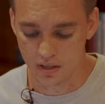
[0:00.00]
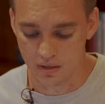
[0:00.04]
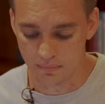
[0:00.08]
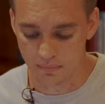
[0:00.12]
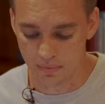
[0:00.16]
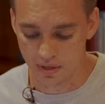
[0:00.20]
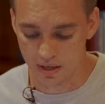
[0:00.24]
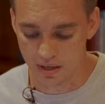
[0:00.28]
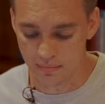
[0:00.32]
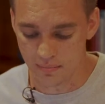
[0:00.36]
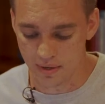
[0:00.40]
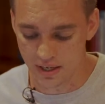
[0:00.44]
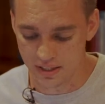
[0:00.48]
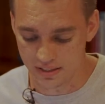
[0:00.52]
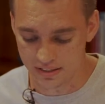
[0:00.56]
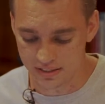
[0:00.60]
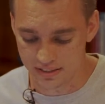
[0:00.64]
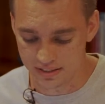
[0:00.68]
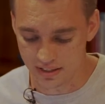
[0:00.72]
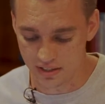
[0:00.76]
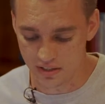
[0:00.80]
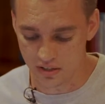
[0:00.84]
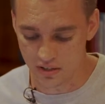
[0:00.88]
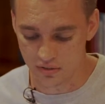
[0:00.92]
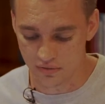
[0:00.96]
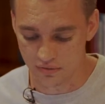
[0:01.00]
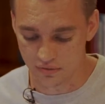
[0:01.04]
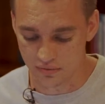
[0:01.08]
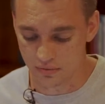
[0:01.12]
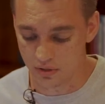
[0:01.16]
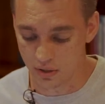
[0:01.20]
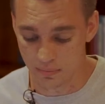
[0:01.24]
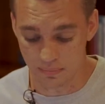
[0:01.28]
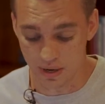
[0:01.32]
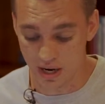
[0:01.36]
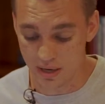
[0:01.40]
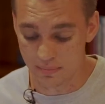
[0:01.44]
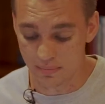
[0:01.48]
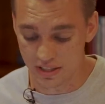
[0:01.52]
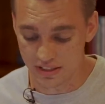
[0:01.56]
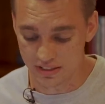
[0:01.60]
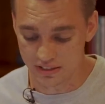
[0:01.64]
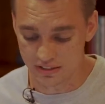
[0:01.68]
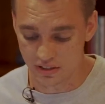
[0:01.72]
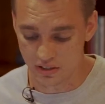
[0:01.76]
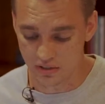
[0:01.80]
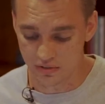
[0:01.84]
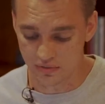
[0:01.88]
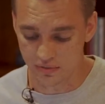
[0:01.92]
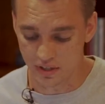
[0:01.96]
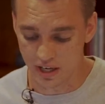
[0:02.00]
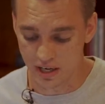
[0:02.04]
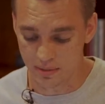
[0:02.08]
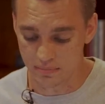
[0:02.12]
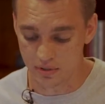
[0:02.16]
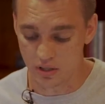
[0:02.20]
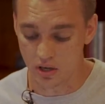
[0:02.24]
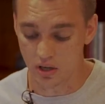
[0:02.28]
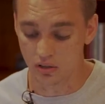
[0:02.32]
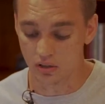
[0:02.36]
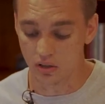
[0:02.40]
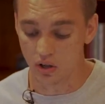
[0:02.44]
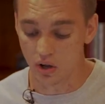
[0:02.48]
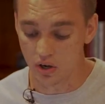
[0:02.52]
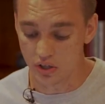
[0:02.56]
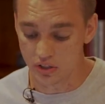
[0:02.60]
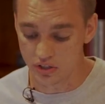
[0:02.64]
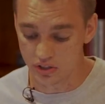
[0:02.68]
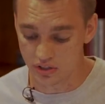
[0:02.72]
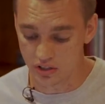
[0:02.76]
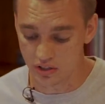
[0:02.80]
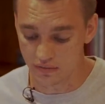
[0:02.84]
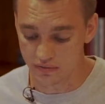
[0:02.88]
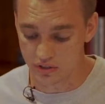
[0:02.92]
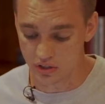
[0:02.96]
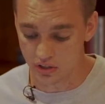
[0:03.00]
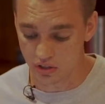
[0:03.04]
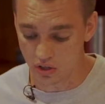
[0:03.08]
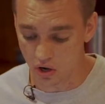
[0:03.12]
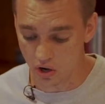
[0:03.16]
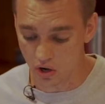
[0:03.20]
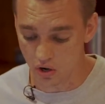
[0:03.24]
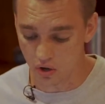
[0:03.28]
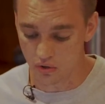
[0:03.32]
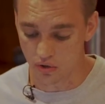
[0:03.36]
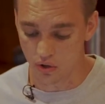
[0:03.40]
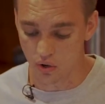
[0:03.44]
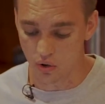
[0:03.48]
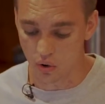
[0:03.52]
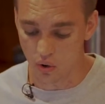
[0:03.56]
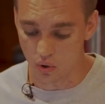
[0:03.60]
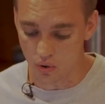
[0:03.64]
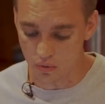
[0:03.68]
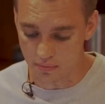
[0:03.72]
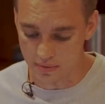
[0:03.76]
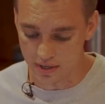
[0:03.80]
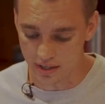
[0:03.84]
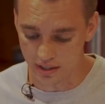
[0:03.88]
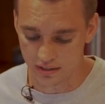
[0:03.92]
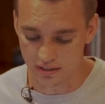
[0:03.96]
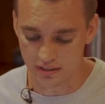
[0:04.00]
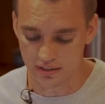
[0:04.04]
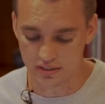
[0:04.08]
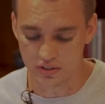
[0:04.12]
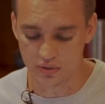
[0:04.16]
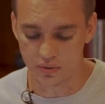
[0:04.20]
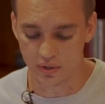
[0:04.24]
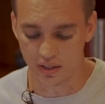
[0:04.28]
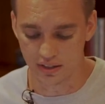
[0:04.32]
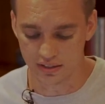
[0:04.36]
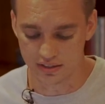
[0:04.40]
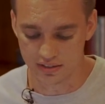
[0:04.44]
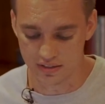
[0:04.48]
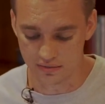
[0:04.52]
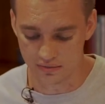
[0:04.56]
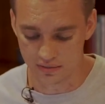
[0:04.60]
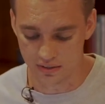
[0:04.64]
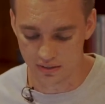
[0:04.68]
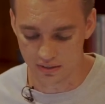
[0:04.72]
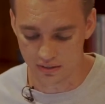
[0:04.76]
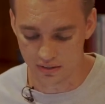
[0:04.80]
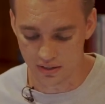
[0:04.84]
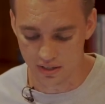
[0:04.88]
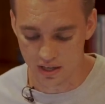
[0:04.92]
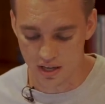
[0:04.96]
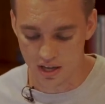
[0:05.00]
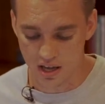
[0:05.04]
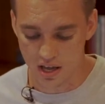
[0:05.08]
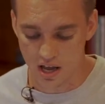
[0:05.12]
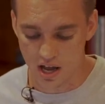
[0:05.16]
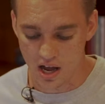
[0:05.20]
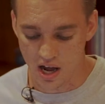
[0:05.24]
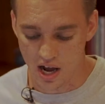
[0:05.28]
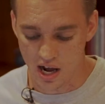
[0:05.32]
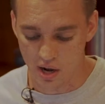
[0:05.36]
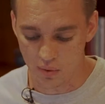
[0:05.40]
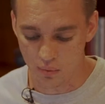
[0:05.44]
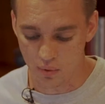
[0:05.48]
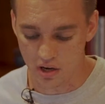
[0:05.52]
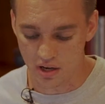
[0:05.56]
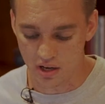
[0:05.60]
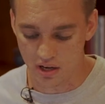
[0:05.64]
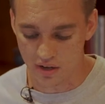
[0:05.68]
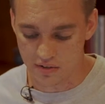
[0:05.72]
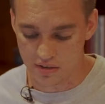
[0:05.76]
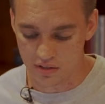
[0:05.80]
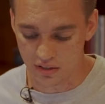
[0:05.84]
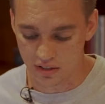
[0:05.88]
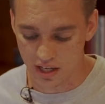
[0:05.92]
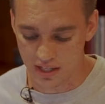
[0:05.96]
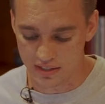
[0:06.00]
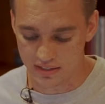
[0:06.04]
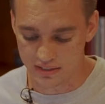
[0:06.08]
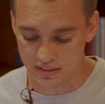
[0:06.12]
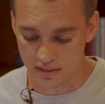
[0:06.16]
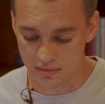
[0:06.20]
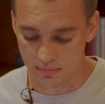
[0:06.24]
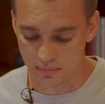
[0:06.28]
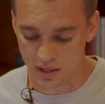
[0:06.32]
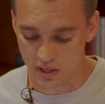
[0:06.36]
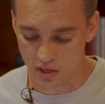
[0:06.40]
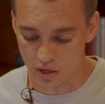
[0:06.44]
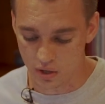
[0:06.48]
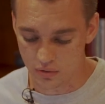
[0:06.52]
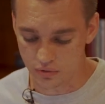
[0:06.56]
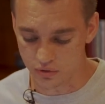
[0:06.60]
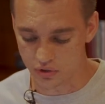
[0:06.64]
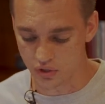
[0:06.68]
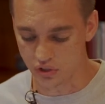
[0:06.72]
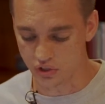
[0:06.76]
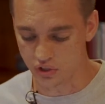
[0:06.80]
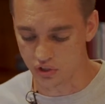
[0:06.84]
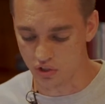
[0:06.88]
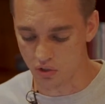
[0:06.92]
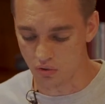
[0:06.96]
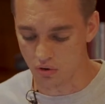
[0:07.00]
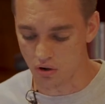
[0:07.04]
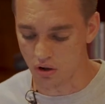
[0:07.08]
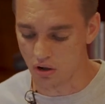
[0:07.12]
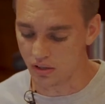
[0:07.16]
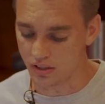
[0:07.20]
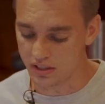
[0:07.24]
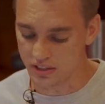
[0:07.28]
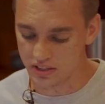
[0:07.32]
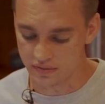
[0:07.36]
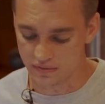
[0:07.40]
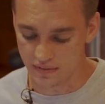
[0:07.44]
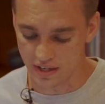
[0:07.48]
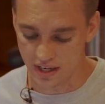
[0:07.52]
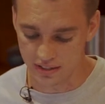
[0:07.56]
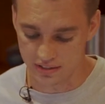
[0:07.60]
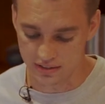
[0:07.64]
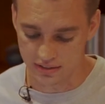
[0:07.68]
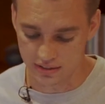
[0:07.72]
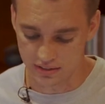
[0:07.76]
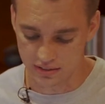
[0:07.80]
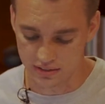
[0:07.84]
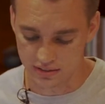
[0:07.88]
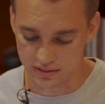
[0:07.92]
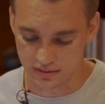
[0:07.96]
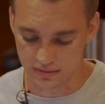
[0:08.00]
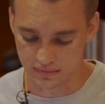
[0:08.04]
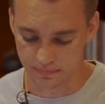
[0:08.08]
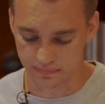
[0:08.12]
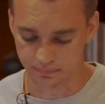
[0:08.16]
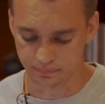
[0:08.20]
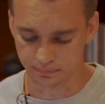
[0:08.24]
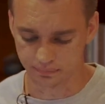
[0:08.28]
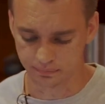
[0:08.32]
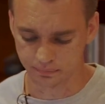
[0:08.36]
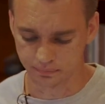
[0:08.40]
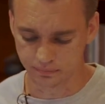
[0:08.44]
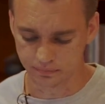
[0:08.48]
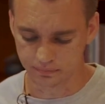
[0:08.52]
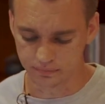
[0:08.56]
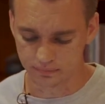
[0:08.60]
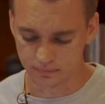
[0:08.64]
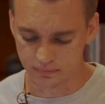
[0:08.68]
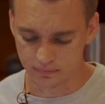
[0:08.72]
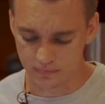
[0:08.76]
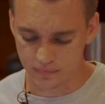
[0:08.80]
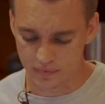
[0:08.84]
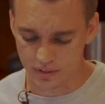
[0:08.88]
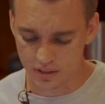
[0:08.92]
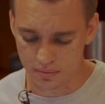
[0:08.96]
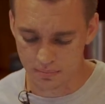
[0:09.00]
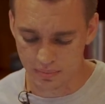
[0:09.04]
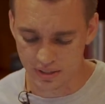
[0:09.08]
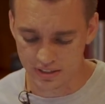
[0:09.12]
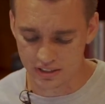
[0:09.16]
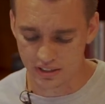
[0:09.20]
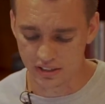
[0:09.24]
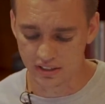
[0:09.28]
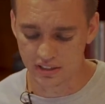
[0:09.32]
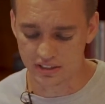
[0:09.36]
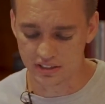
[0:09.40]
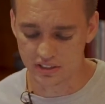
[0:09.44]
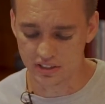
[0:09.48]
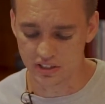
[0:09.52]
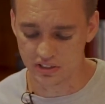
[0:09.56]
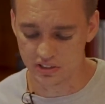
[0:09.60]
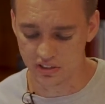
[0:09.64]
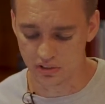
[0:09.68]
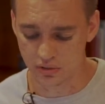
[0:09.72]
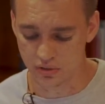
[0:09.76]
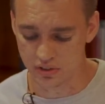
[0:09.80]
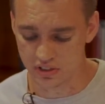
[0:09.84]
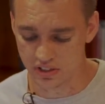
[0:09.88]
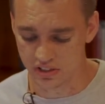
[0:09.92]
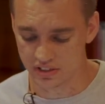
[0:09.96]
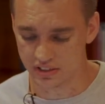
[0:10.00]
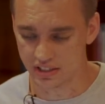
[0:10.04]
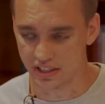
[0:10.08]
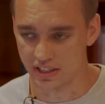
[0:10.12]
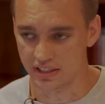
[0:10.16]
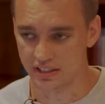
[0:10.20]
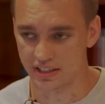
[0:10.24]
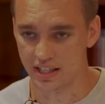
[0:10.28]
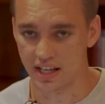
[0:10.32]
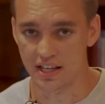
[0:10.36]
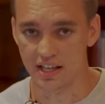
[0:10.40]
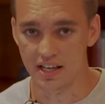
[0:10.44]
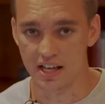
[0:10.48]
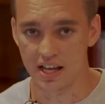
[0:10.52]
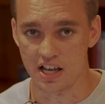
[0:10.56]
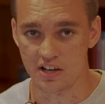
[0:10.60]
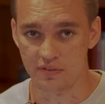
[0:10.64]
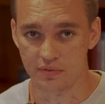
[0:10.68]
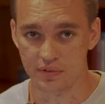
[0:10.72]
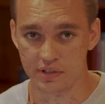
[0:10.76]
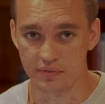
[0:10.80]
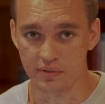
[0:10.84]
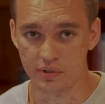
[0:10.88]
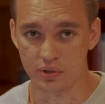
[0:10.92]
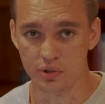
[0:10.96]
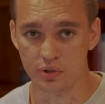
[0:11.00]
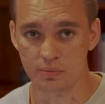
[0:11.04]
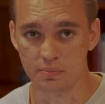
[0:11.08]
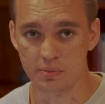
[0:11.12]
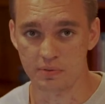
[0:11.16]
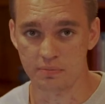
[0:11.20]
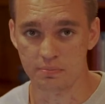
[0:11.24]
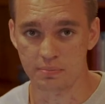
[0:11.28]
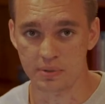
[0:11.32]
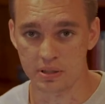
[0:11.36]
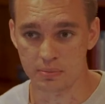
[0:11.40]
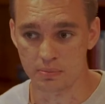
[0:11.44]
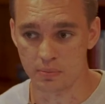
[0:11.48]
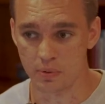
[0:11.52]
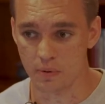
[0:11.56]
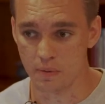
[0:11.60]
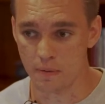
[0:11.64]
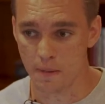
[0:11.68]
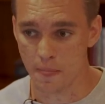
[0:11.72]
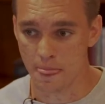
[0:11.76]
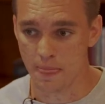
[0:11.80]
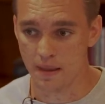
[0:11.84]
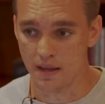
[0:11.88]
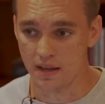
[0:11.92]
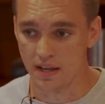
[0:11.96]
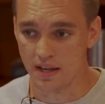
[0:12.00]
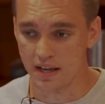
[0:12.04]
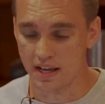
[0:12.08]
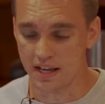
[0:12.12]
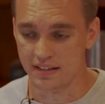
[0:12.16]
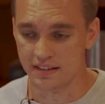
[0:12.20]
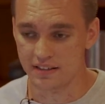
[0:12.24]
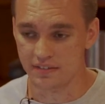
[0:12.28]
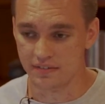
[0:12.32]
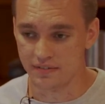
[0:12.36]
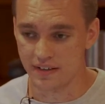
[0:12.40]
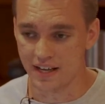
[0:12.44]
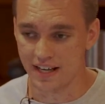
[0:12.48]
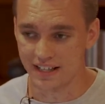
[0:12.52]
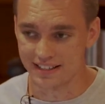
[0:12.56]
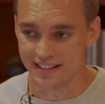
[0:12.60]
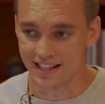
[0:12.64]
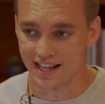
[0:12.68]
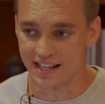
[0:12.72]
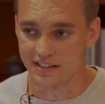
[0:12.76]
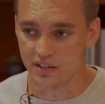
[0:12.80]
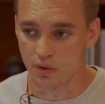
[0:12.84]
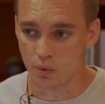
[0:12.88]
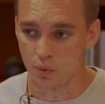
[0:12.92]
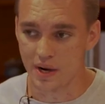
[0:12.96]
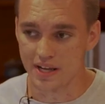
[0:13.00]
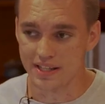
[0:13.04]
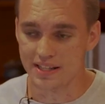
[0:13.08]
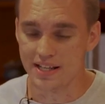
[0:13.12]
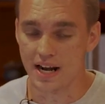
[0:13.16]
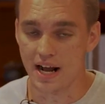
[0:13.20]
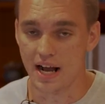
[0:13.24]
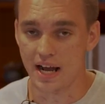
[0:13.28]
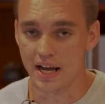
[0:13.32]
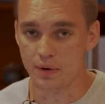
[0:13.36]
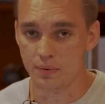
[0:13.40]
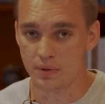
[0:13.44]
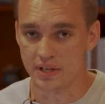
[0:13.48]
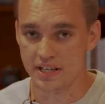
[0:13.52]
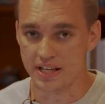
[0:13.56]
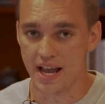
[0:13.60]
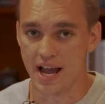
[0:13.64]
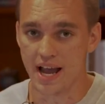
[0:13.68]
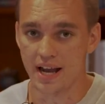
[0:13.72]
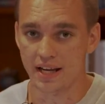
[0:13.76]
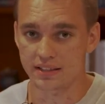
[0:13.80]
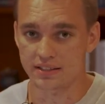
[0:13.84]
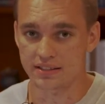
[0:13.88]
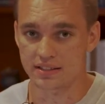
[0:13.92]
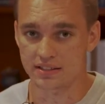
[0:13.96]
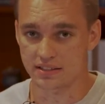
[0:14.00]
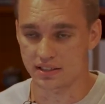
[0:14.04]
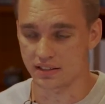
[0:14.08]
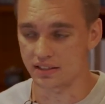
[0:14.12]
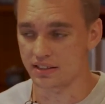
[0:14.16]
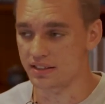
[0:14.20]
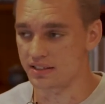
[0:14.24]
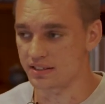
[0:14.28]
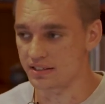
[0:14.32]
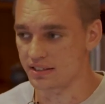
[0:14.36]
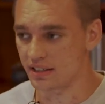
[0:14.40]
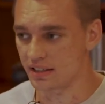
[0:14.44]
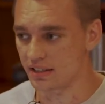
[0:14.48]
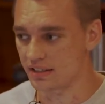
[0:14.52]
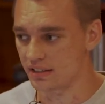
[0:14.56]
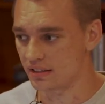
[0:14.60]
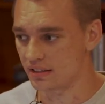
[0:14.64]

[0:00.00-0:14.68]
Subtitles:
But by myself, I'm not large enough to call the whole man into activity. I want other lights than my own to show all his facets. Basically, C.S. Lewis is saying that if we have a group of people, and the fact that the way that I react to, the